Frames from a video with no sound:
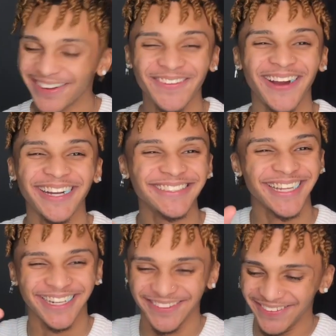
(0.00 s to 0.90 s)
Wait a
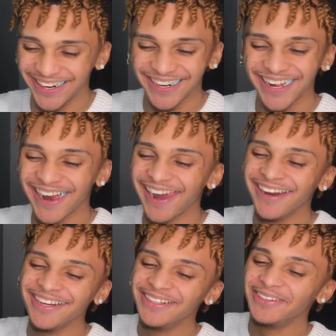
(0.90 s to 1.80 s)
second, wait.
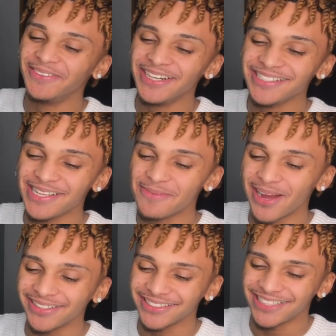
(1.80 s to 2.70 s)
What is he
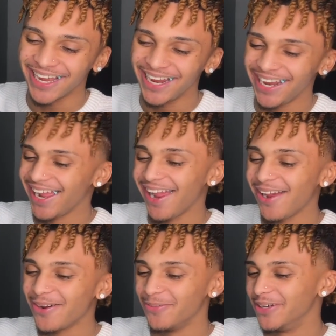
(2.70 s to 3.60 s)
about to say?
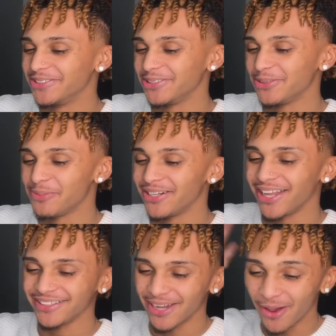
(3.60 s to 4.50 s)
Well, since you put it
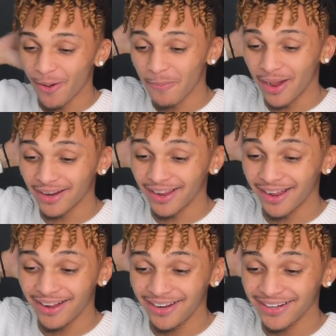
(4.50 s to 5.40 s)
like that, oh my
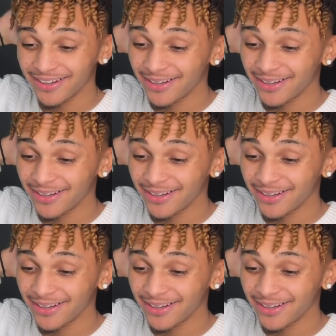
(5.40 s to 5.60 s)
god.